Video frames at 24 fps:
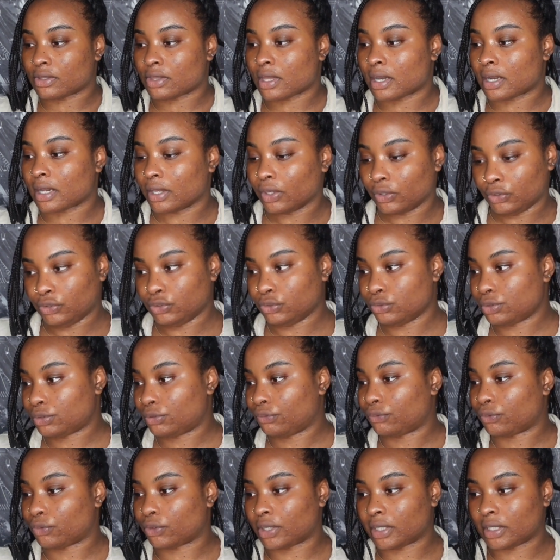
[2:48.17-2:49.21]
that I use
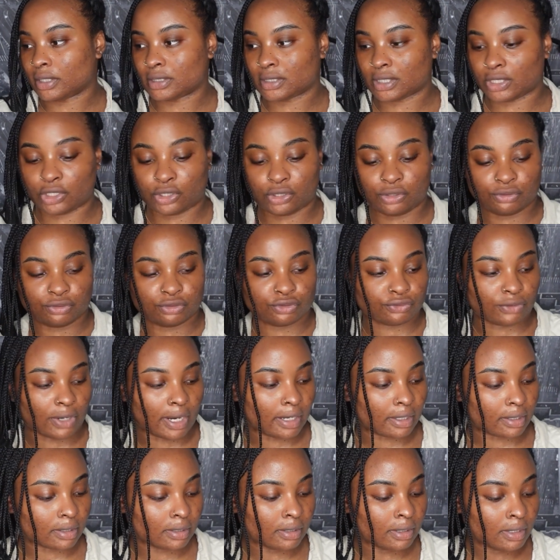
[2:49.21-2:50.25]
for it. It's a huge
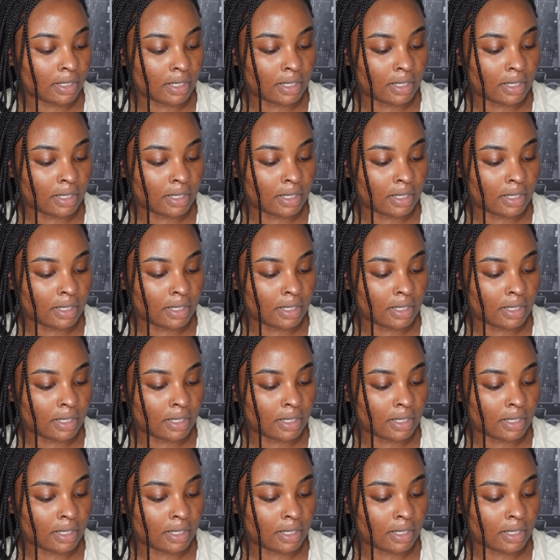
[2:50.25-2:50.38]
rack.